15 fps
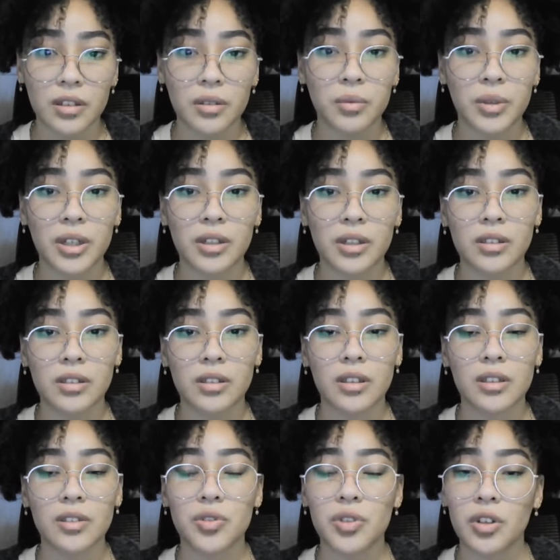we
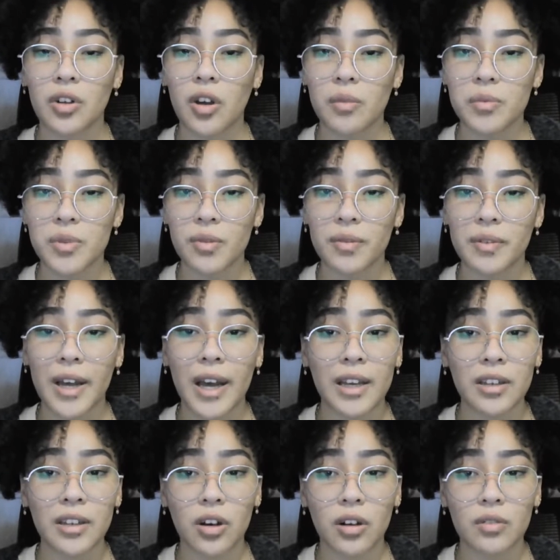included genomes with high
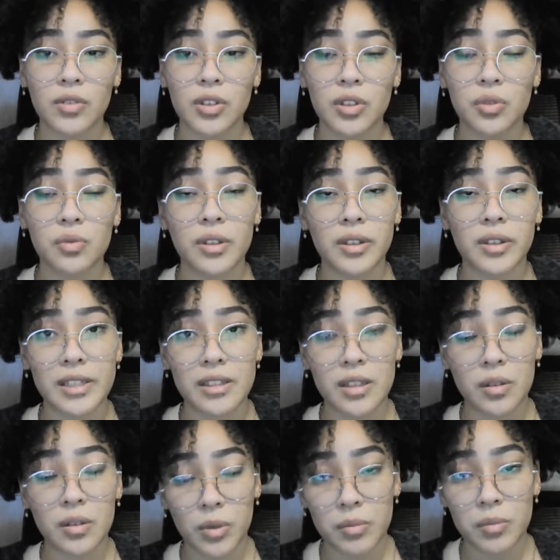coverage with less than
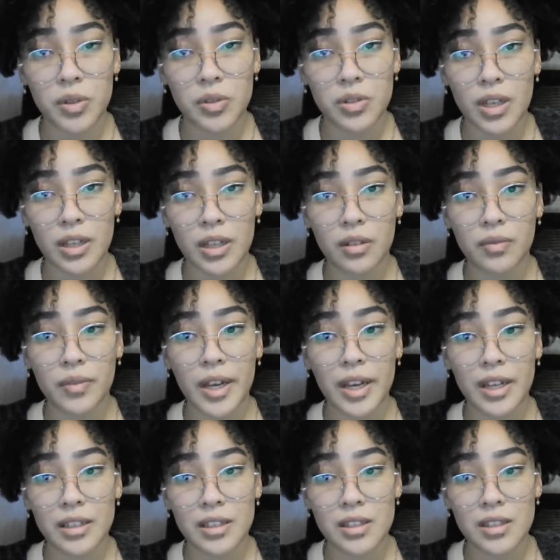1% of
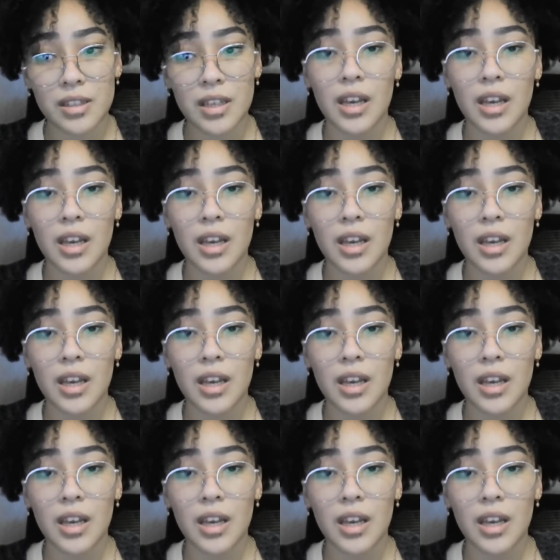Ns